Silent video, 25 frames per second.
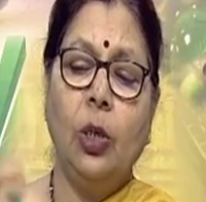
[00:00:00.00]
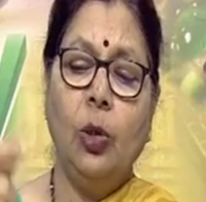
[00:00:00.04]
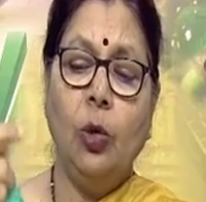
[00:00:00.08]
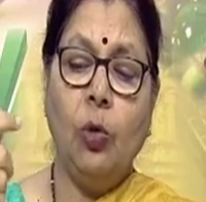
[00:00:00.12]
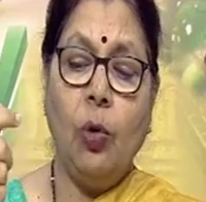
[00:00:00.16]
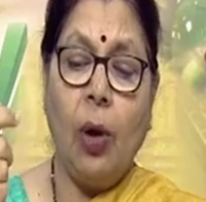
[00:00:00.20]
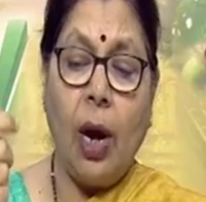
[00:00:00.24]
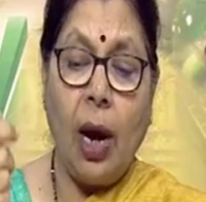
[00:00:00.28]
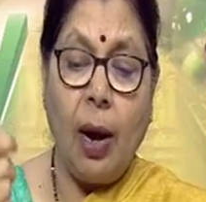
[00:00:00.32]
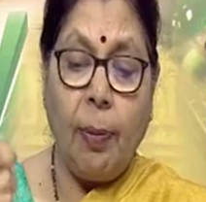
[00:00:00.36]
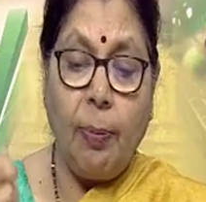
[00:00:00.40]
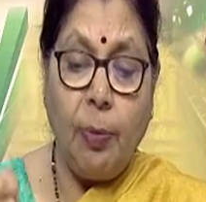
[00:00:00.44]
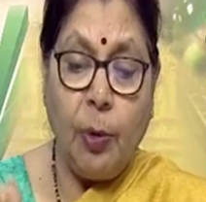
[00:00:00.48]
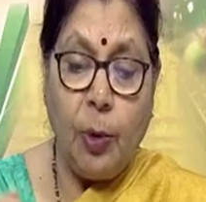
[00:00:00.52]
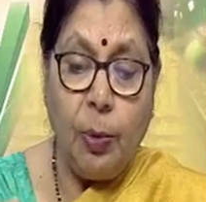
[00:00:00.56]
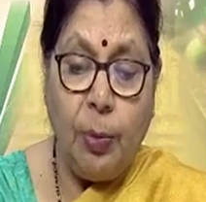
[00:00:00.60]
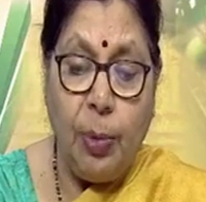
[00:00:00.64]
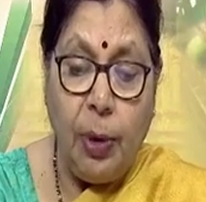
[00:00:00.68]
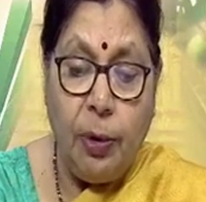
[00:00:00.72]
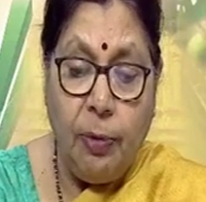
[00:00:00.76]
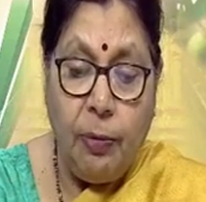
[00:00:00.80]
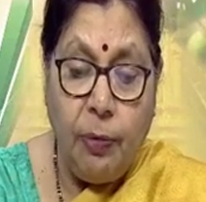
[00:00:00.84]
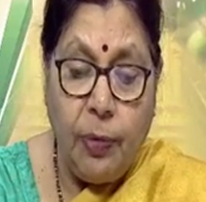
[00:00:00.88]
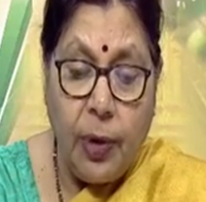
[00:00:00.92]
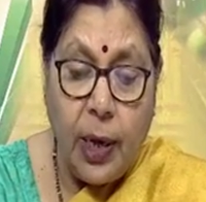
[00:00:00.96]
you have to
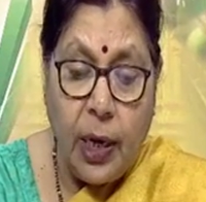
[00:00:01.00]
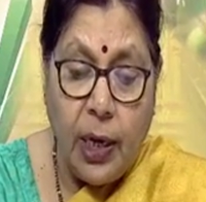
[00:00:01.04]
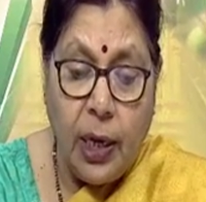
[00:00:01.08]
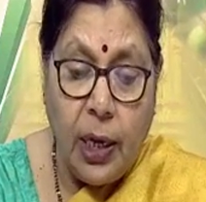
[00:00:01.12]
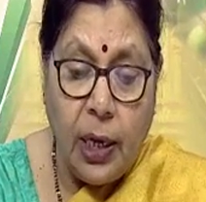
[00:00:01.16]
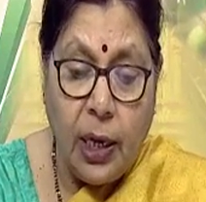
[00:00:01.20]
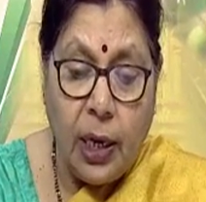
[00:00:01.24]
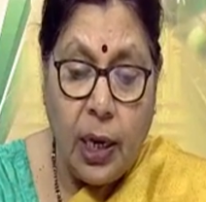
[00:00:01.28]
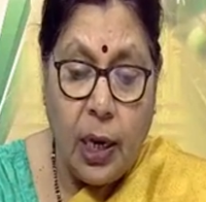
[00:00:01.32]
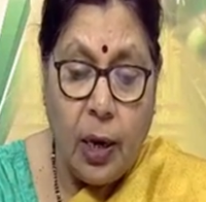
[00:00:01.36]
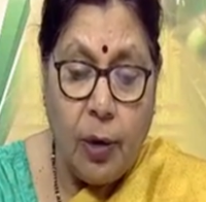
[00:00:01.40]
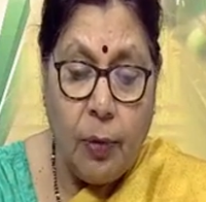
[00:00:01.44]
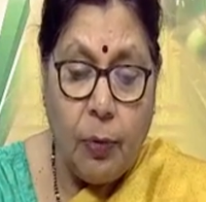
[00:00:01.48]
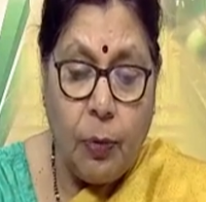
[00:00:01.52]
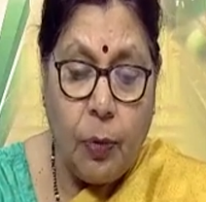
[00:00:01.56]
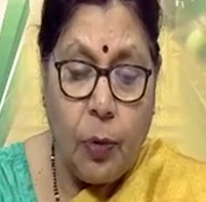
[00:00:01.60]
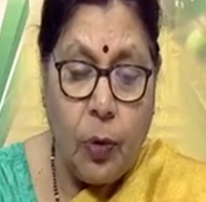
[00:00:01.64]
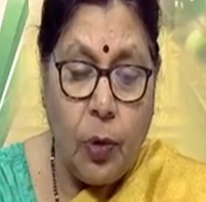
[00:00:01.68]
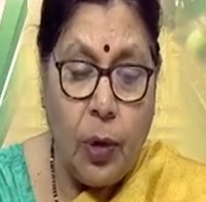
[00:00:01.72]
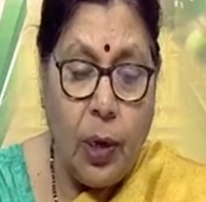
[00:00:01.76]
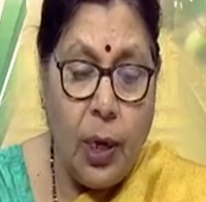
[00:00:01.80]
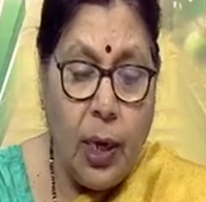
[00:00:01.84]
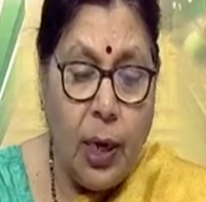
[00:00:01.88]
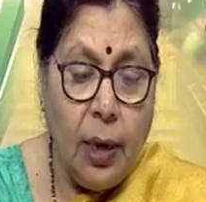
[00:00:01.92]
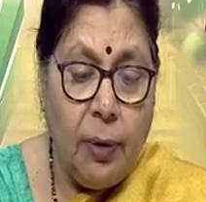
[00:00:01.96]
be very
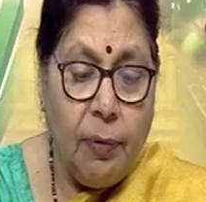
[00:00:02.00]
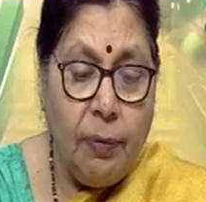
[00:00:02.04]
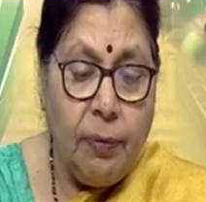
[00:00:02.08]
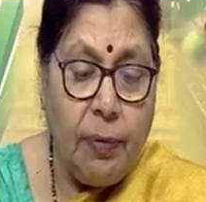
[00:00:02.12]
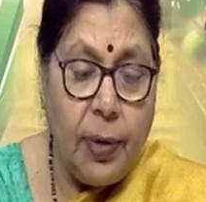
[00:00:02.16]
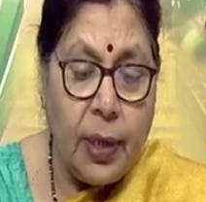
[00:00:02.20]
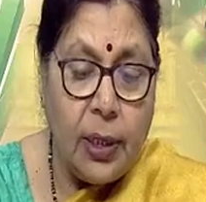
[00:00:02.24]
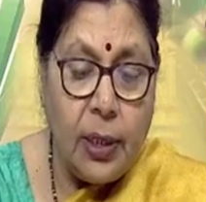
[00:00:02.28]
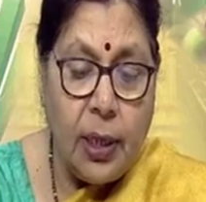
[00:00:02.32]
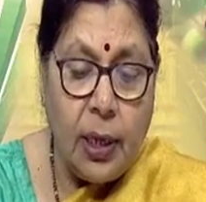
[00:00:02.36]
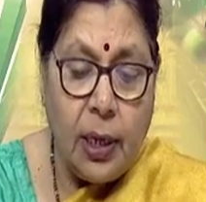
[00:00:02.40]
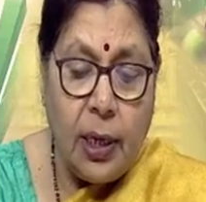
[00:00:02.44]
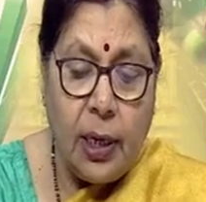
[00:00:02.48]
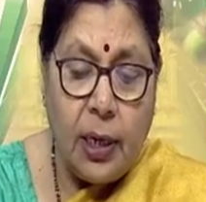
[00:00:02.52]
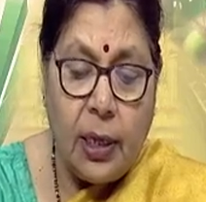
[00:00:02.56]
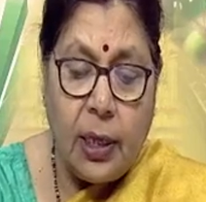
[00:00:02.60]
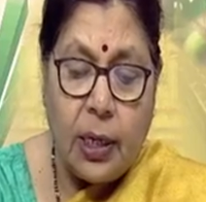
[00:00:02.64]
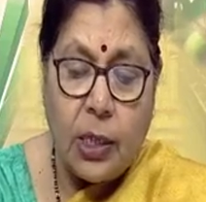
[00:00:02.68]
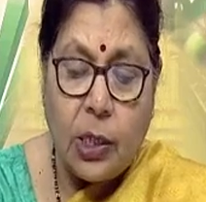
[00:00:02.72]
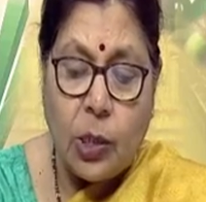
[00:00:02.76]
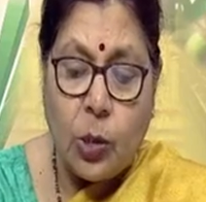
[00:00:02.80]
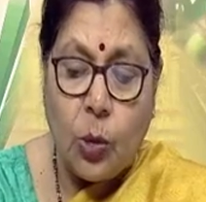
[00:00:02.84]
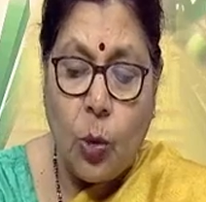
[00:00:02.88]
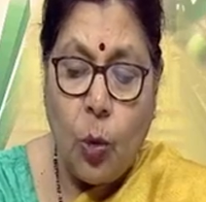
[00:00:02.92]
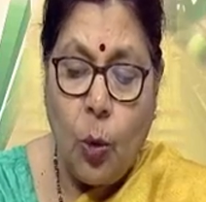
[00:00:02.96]
careful whether it
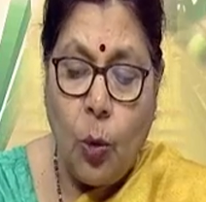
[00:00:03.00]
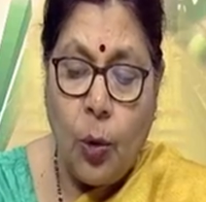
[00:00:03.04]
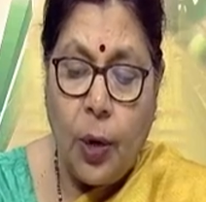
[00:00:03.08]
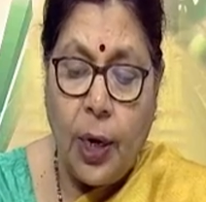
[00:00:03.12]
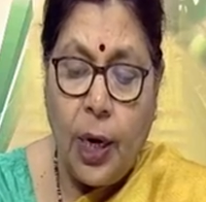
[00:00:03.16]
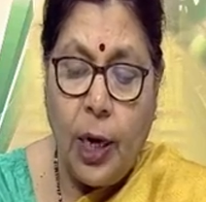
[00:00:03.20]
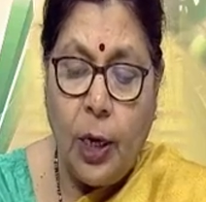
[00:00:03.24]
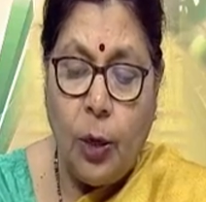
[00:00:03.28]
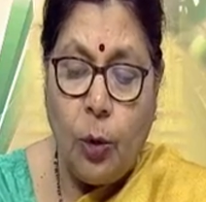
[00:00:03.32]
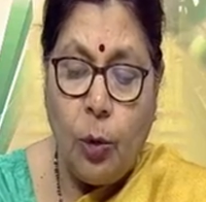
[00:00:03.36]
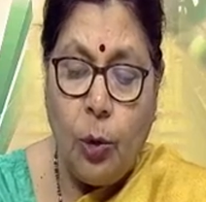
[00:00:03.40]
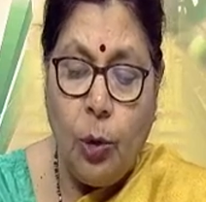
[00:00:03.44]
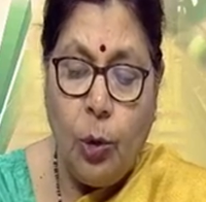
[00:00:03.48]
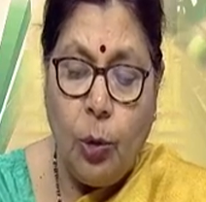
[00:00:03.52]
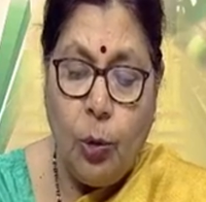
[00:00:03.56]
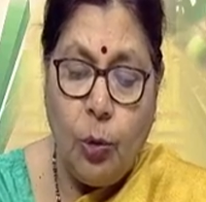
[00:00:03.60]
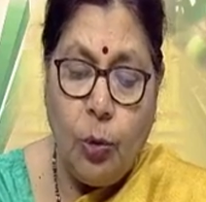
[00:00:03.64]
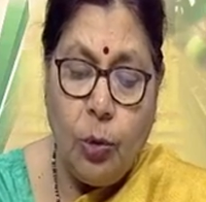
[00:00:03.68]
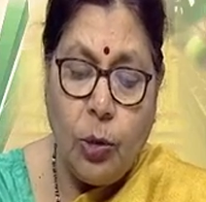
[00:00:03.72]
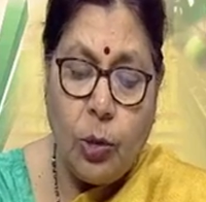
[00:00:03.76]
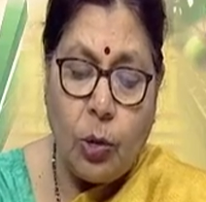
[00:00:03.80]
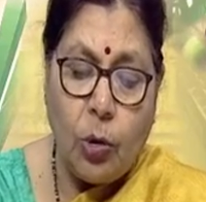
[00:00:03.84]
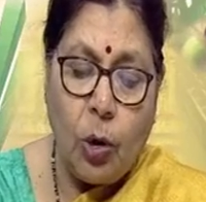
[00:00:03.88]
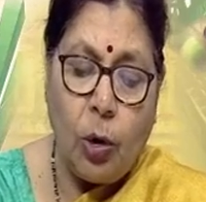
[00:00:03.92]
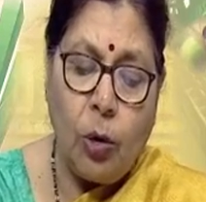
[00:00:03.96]
is okay to
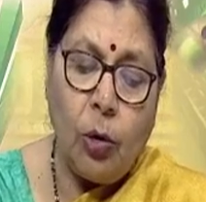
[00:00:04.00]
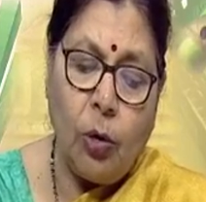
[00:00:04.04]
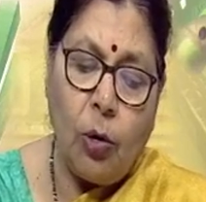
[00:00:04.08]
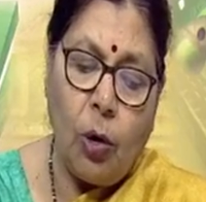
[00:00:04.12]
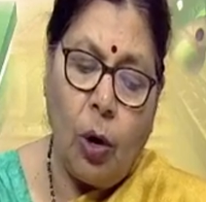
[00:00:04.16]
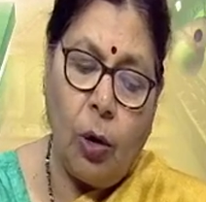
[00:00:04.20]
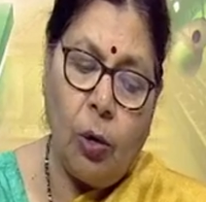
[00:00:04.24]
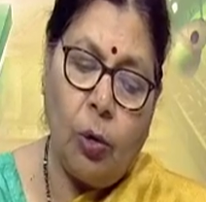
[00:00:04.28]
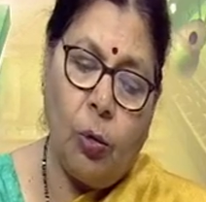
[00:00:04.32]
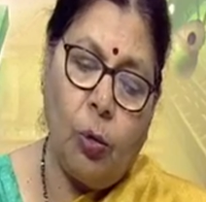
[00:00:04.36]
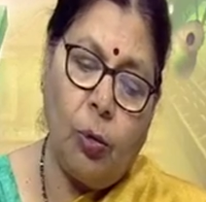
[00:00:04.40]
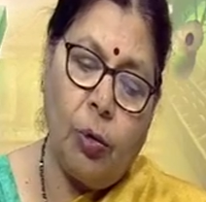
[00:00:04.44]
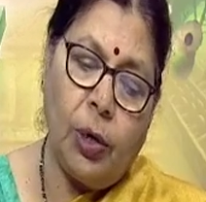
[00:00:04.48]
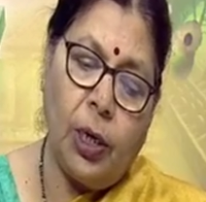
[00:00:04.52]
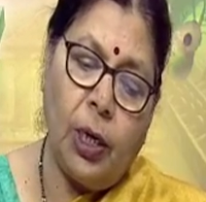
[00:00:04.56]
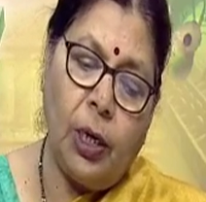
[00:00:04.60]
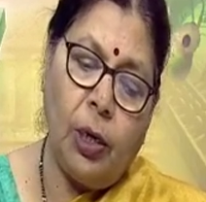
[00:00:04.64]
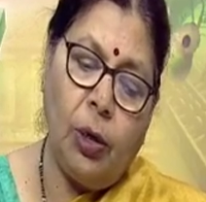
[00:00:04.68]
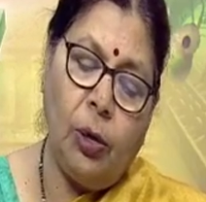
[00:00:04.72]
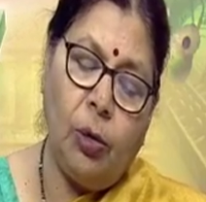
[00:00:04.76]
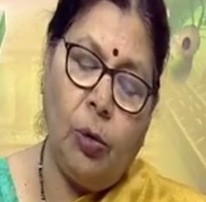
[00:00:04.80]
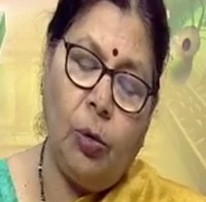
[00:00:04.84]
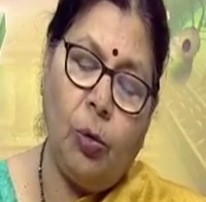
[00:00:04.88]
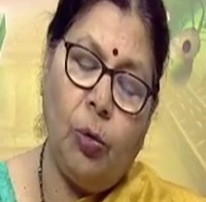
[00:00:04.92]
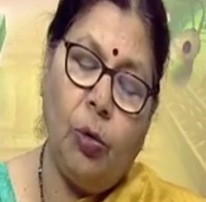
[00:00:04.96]
use or not
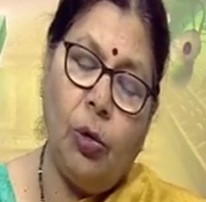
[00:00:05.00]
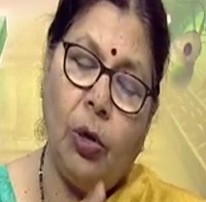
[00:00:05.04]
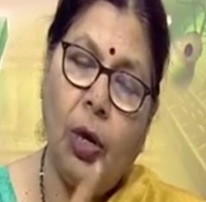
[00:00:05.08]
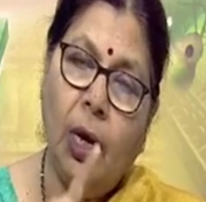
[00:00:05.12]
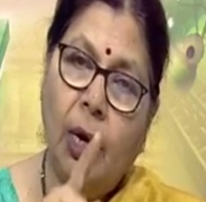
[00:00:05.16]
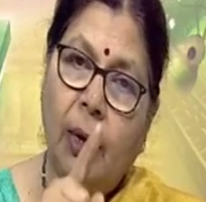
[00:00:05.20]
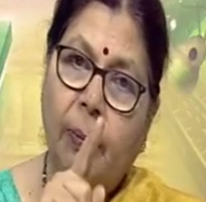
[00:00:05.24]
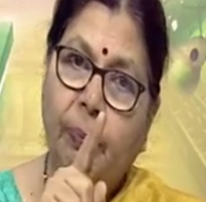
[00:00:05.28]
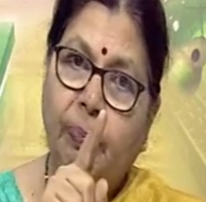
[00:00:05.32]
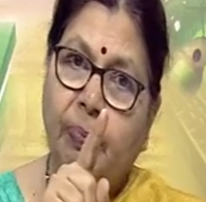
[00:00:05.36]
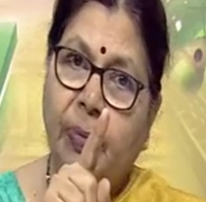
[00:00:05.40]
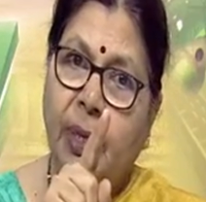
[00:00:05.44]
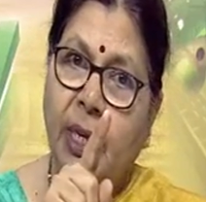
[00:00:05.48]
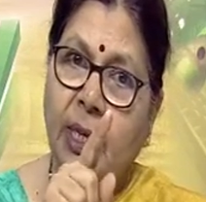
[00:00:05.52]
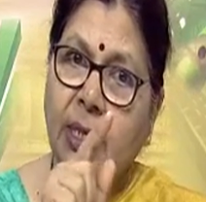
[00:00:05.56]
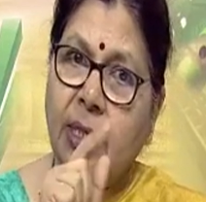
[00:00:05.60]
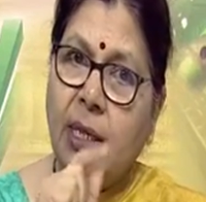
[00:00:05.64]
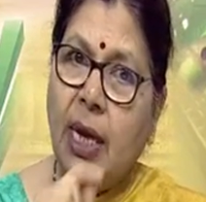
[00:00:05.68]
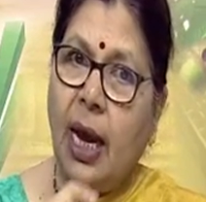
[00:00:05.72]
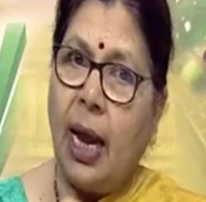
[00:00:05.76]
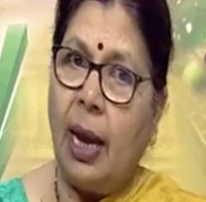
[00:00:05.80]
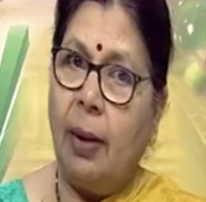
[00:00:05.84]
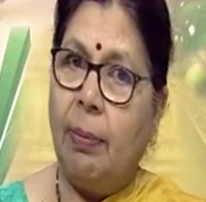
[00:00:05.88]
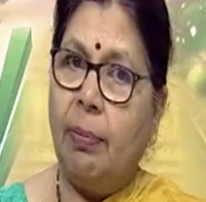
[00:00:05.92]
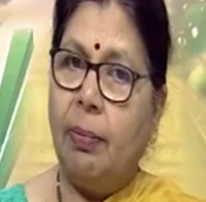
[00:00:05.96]
okay to use. This
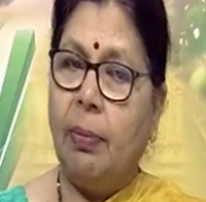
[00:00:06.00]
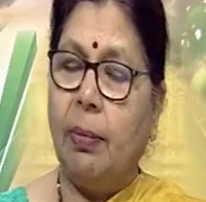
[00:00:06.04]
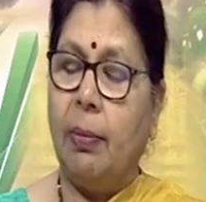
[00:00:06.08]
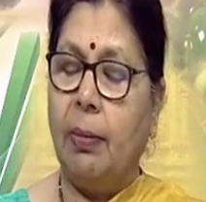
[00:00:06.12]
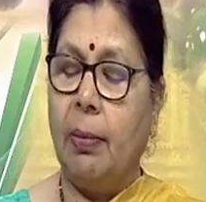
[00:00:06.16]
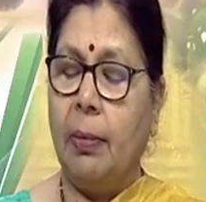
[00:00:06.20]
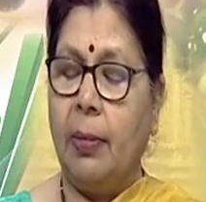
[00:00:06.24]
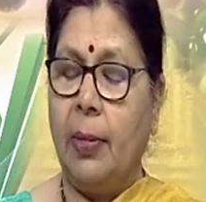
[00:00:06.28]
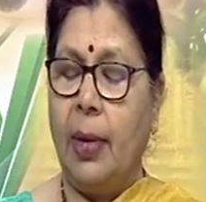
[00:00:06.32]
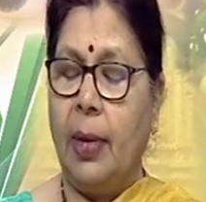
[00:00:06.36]
I am